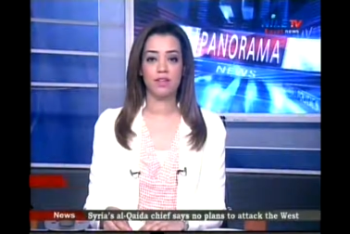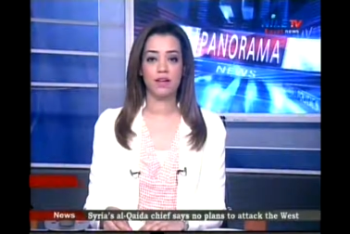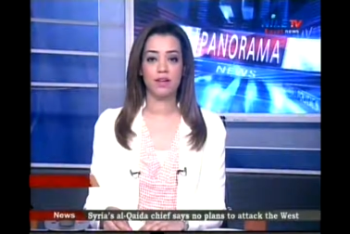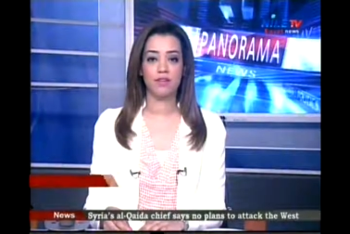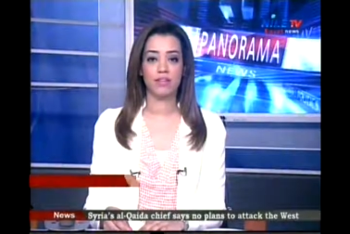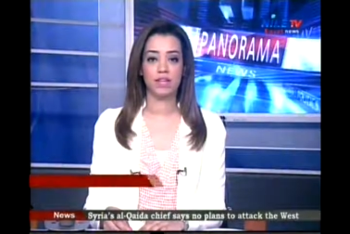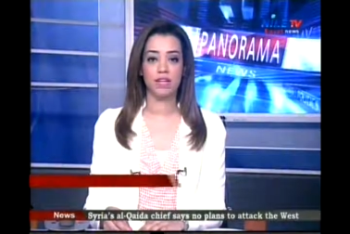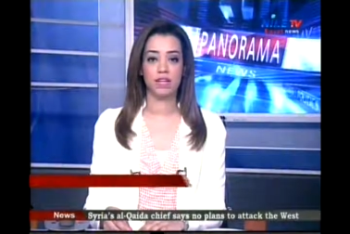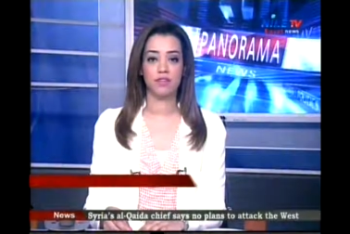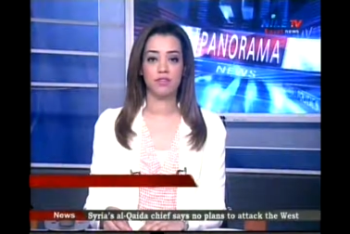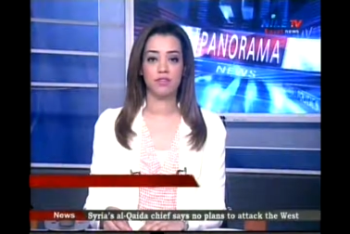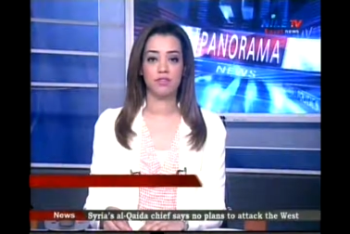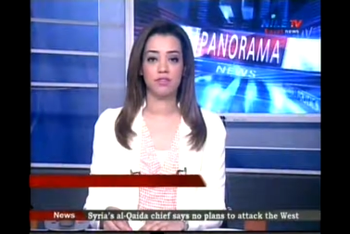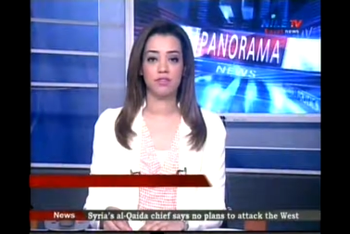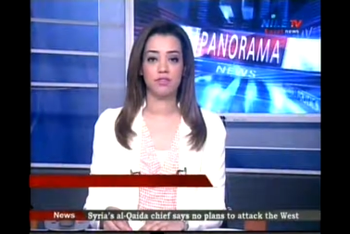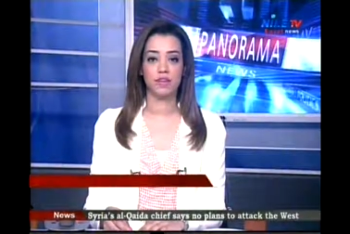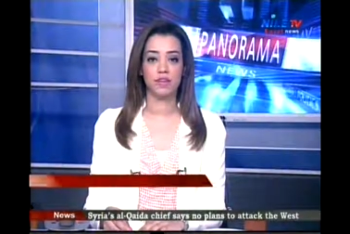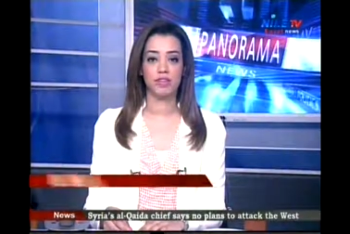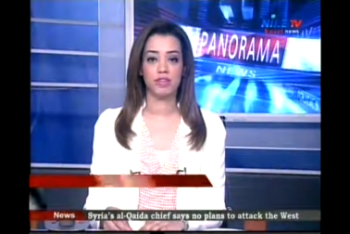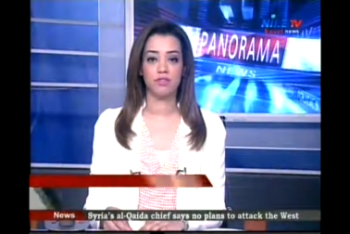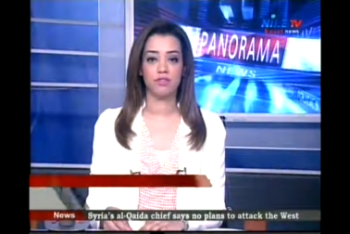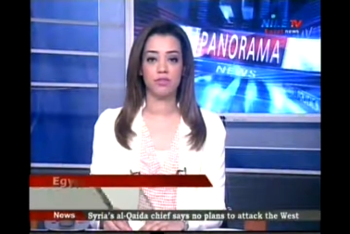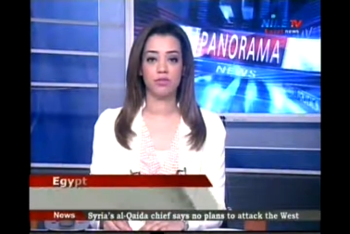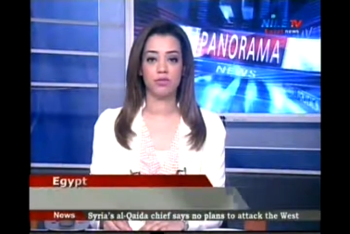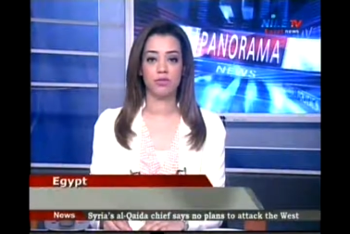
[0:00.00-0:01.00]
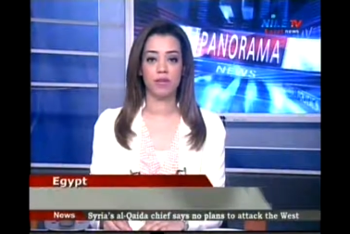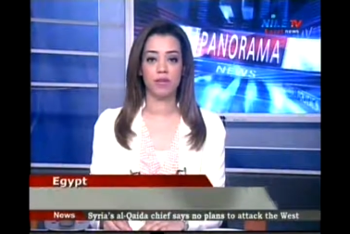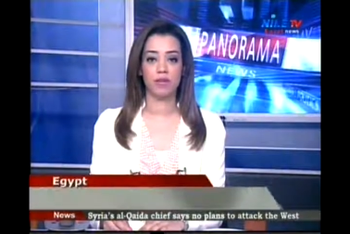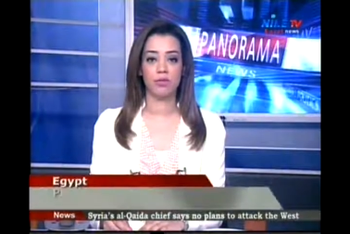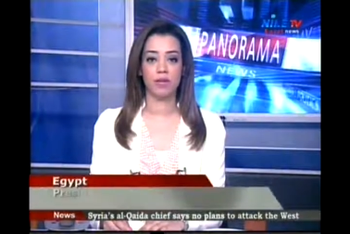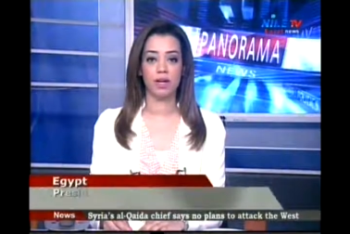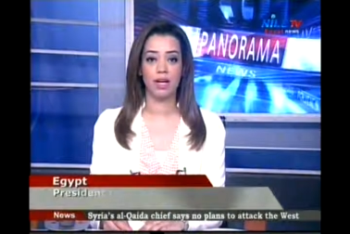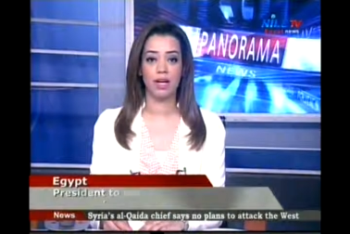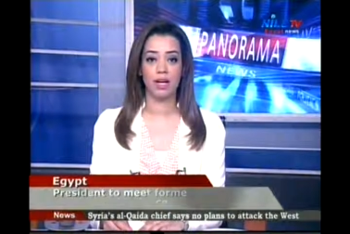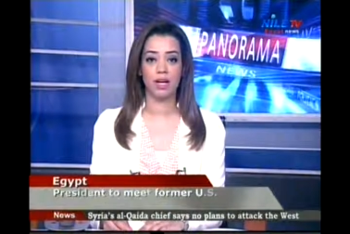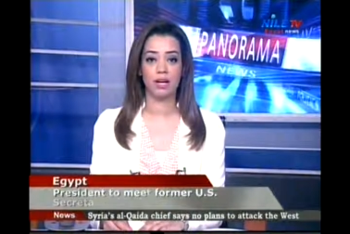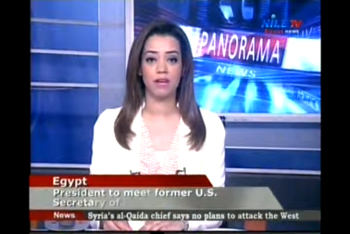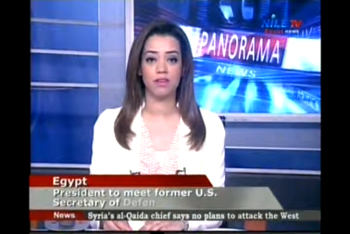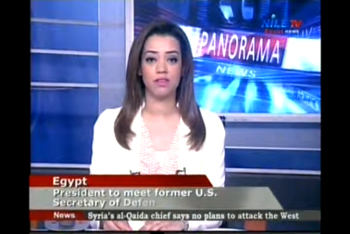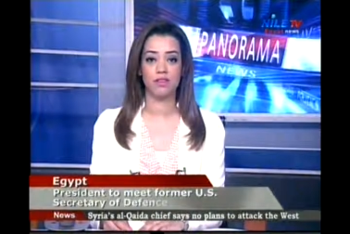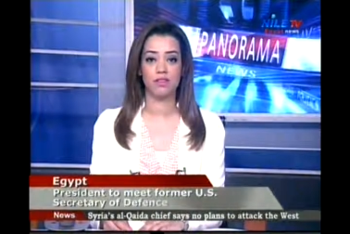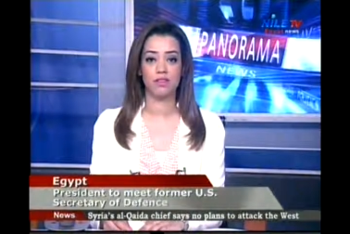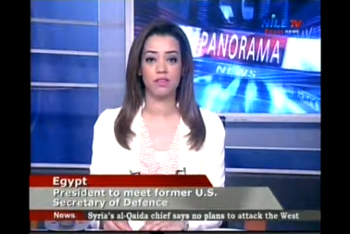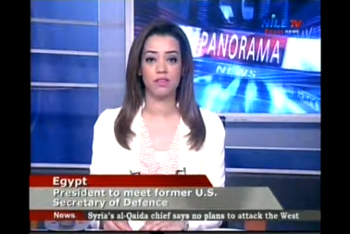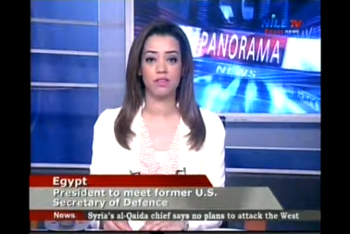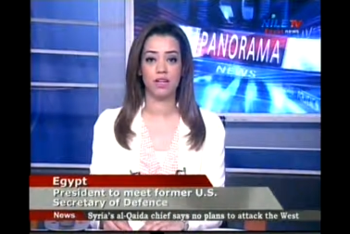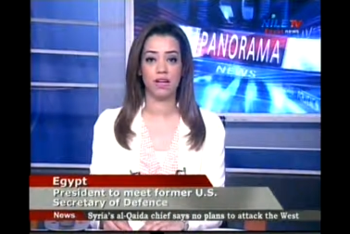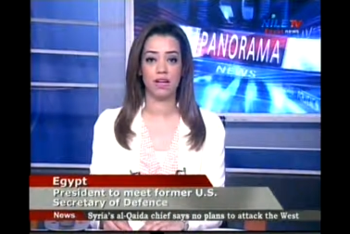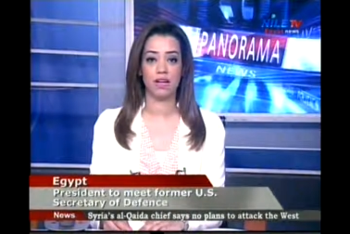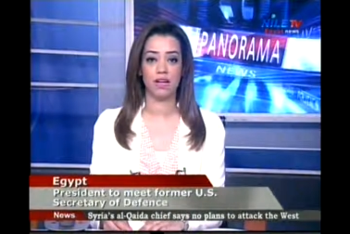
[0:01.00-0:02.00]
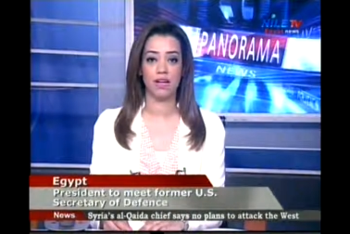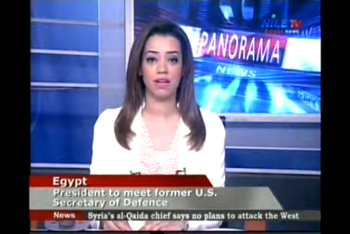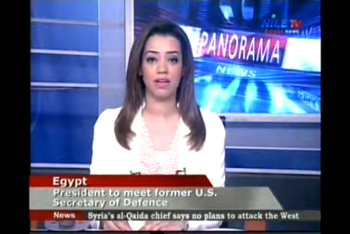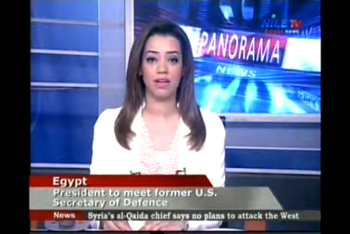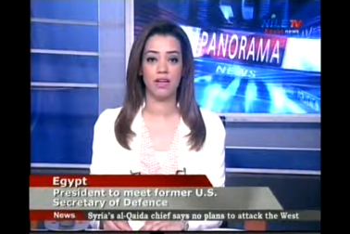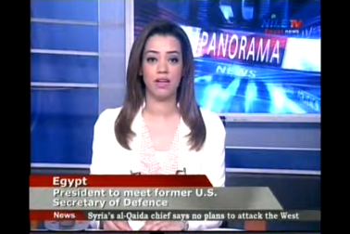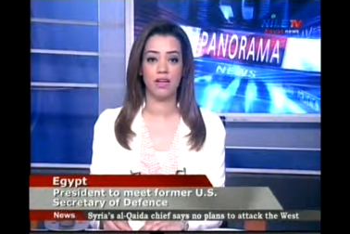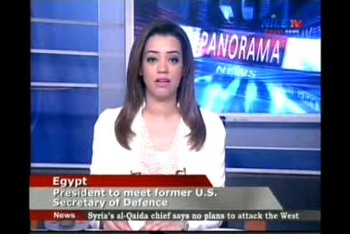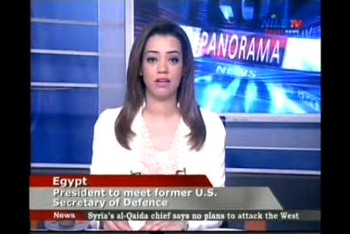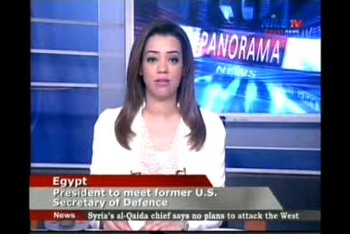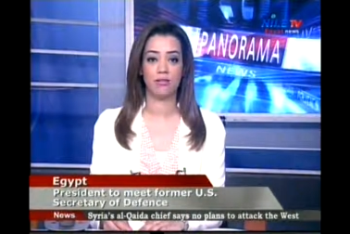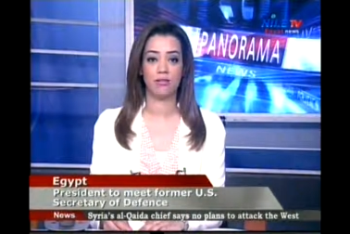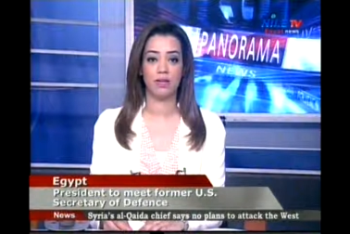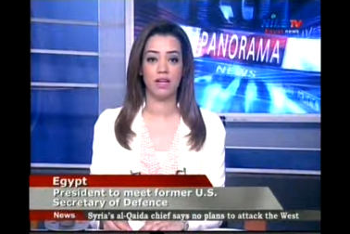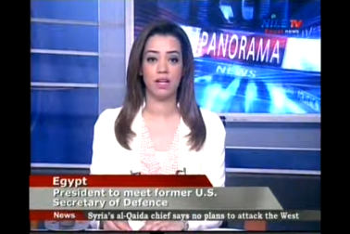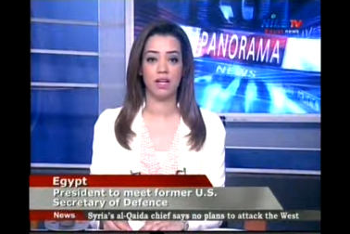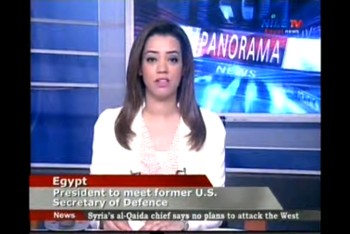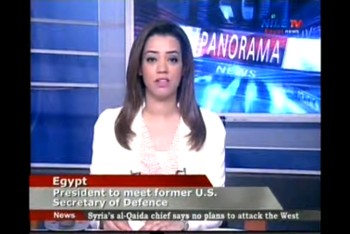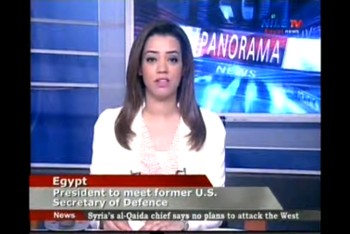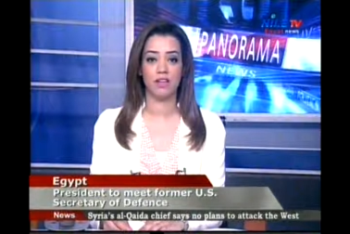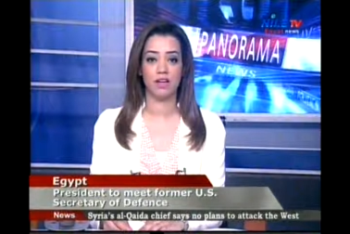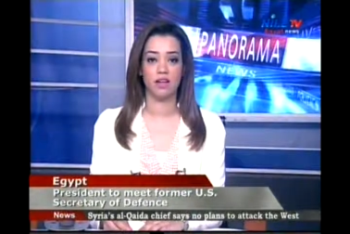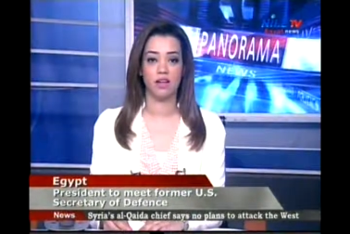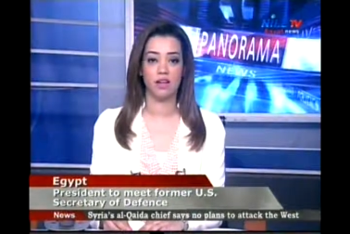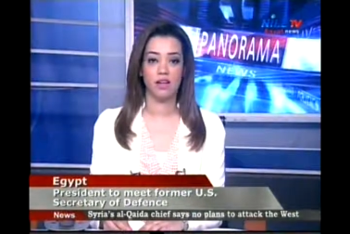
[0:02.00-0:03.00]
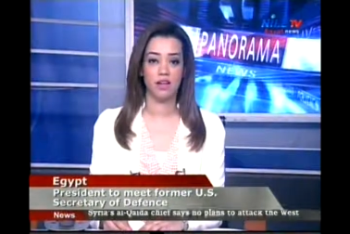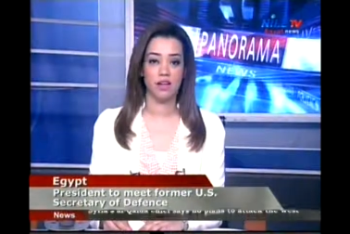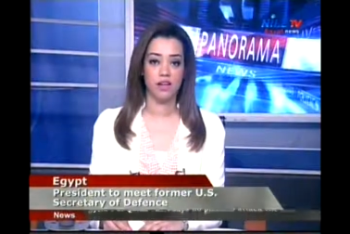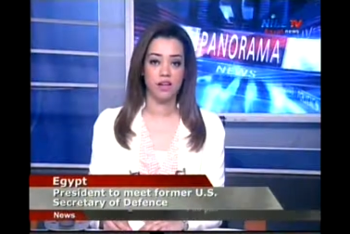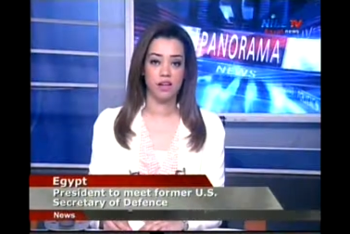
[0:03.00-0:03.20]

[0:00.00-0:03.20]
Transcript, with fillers: Secretary of Defense and former head of the CIA, Leon Panetta.